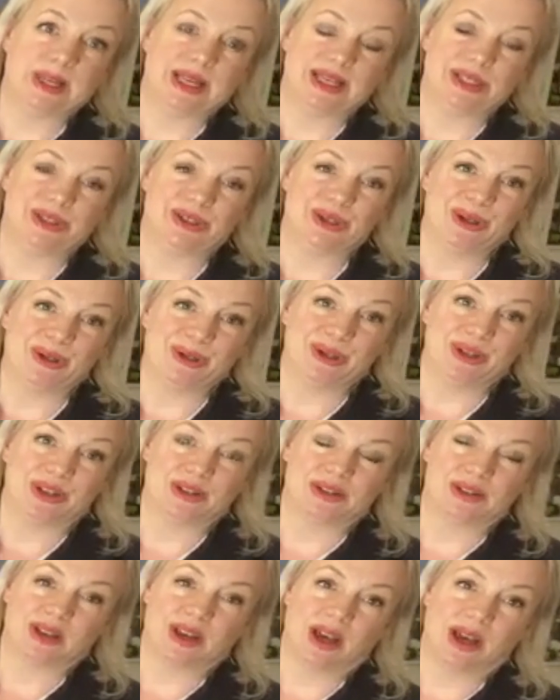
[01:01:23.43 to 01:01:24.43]
please do
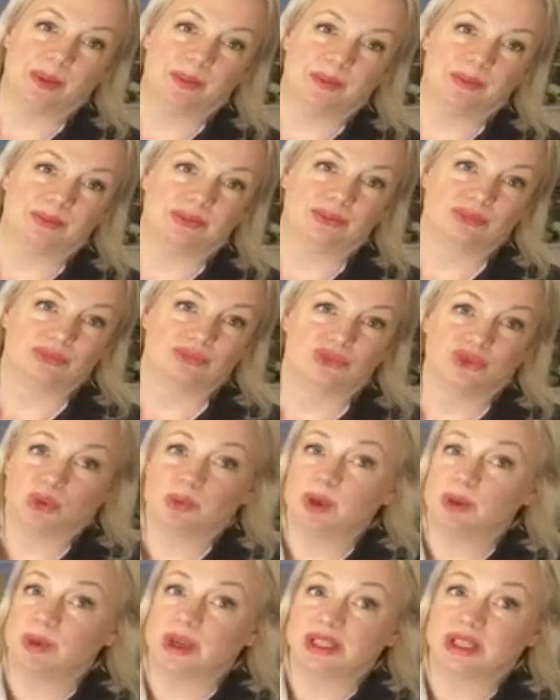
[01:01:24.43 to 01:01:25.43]
just
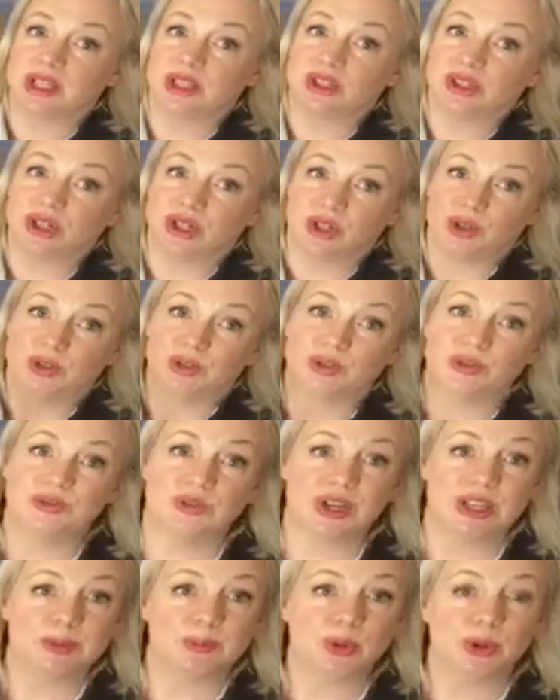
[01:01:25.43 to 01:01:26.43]
drop me a message on
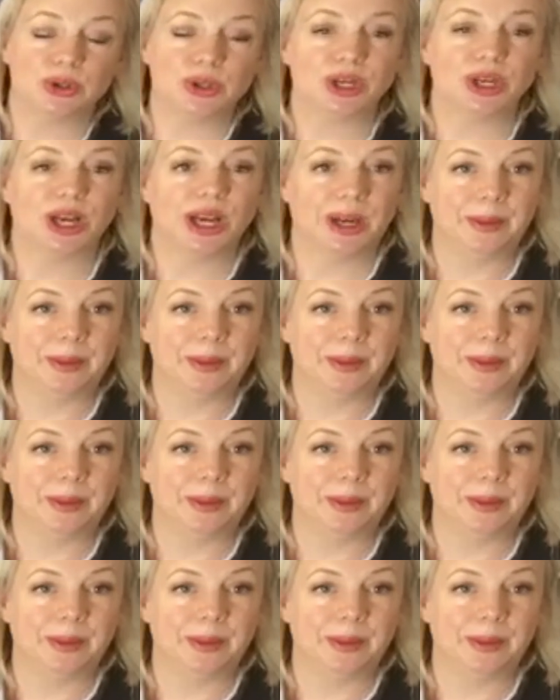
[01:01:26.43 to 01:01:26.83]
Facebook.